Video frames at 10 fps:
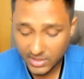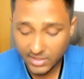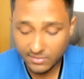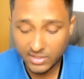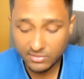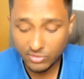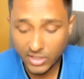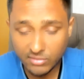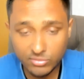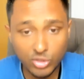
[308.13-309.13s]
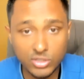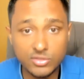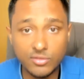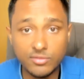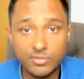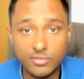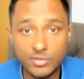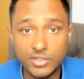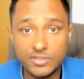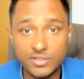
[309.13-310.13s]
Even if you have knowledge of
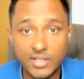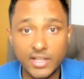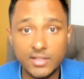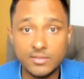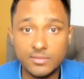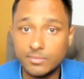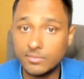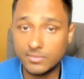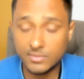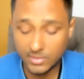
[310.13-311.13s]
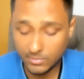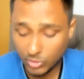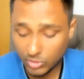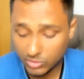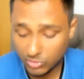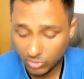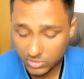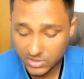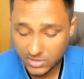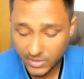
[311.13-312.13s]
religion and uh, moral
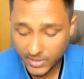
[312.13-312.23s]
codes,